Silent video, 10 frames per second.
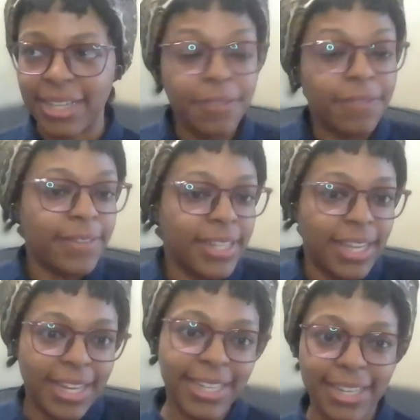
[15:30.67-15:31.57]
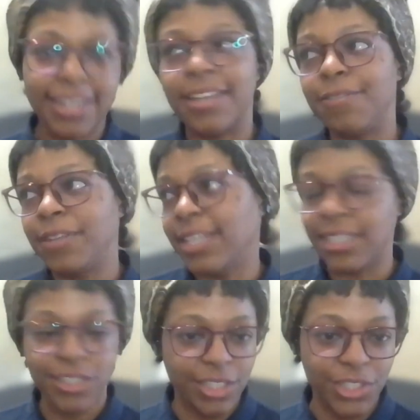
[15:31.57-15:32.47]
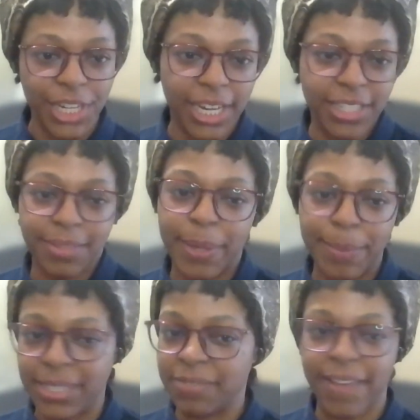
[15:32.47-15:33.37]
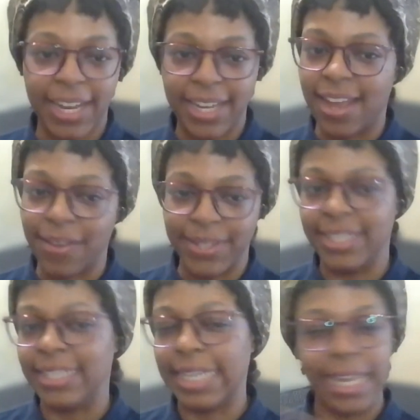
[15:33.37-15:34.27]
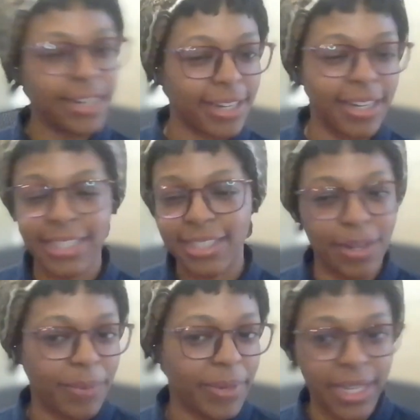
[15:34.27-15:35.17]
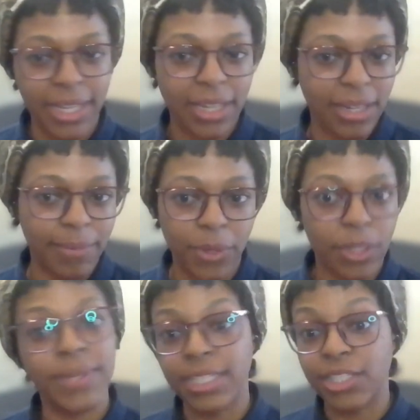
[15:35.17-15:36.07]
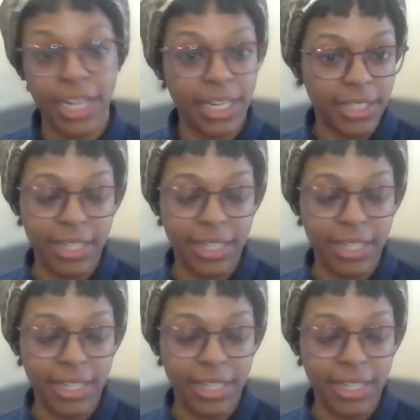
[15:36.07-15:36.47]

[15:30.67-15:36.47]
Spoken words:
And if it needs to change, maybe it's fine now and then later it's not working anymore, you can change